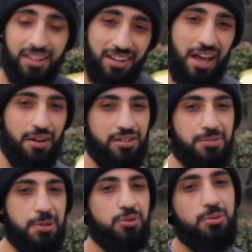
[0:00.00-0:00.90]
Now I can
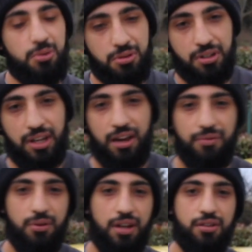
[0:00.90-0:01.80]
just speak normal, so now I
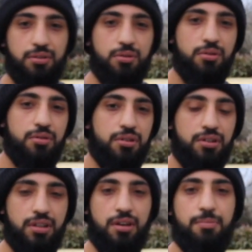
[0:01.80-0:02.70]
feel like you'll
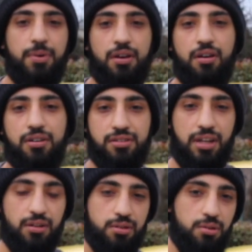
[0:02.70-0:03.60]
get a better
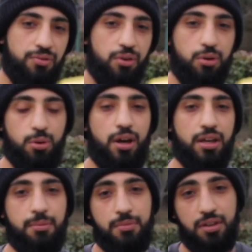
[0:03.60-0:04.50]
understanding of who
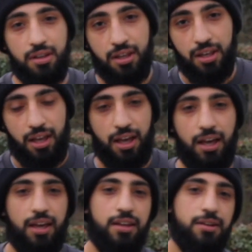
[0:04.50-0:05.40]
I am.
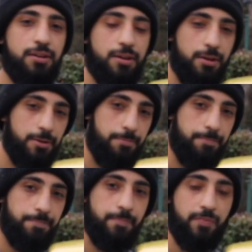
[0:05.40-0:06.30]
And
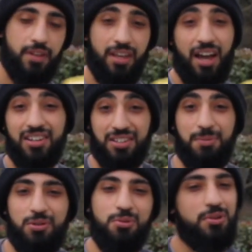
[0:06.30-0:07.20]
yeah, I can just
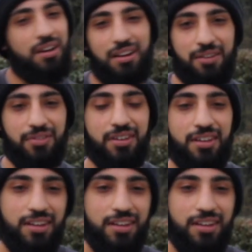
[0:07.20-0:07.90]
speak normal now, I love it.